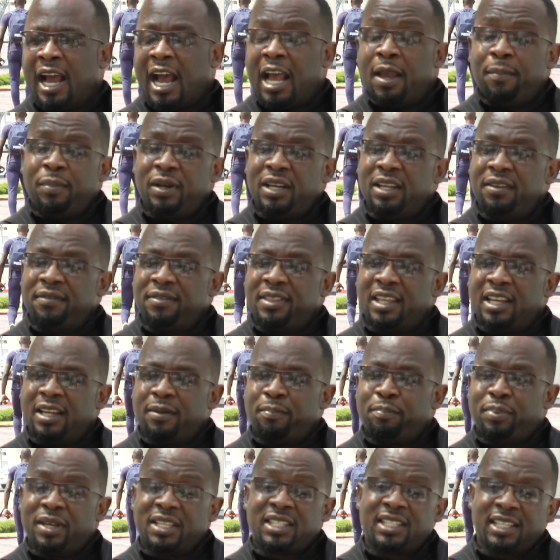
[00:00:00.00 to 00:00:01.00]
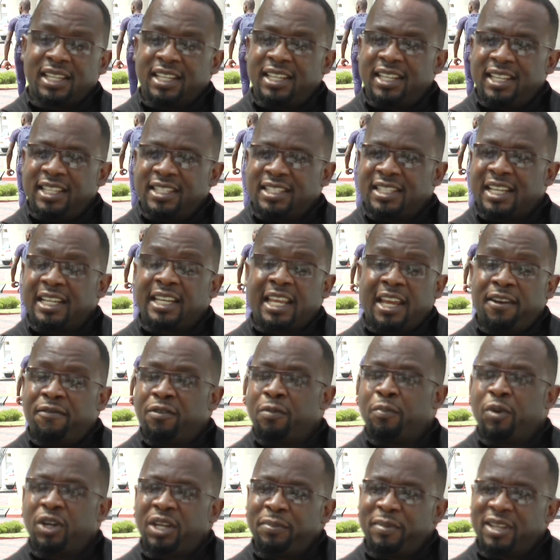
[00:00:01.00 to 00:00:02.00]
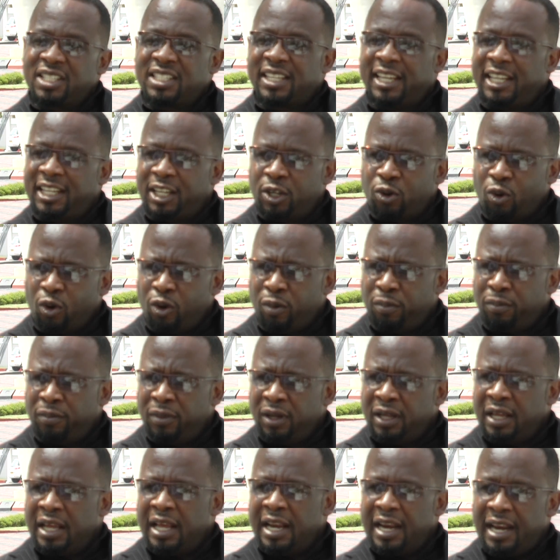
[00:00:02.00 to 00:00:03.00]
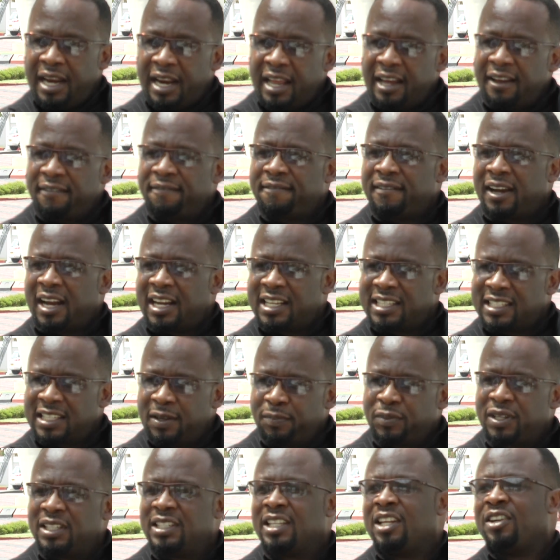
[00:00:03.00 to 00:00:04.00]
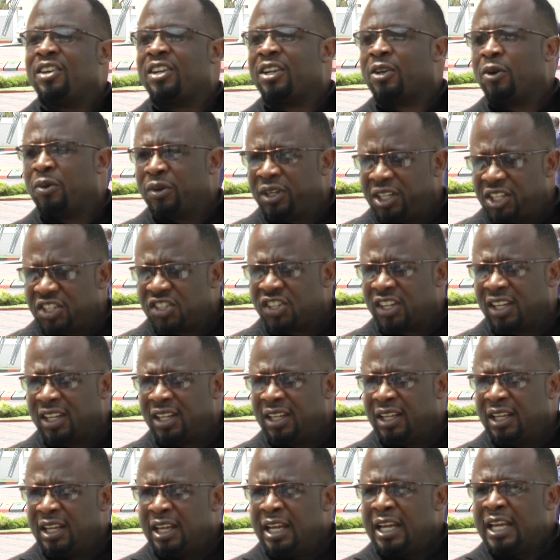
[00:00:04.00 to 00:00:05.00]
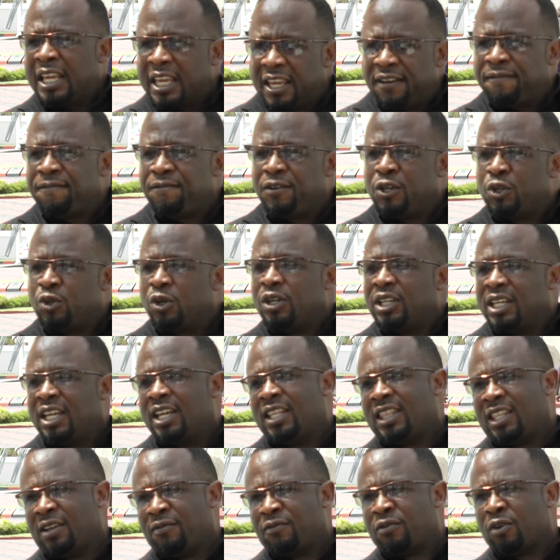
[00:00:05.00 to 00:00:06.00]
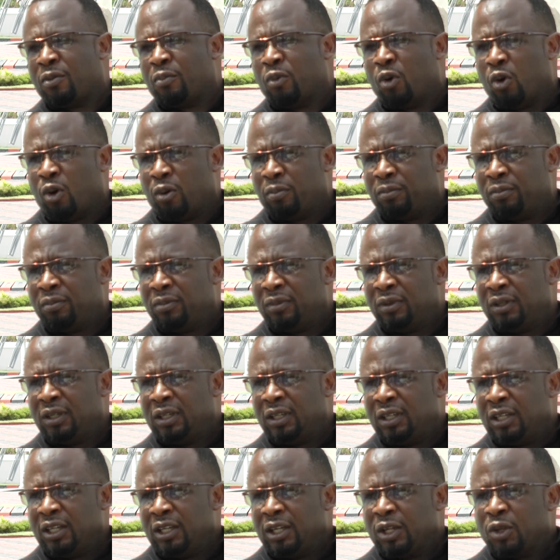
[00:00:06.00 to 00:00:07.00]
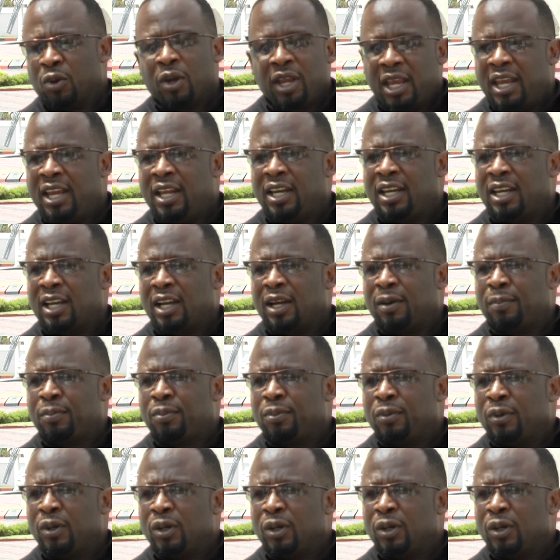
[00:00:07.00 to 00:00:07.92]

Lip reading: I believe there are basic needs that everybody must get at home. Love, acceptance, and recognition. If you don't get them from home, you end up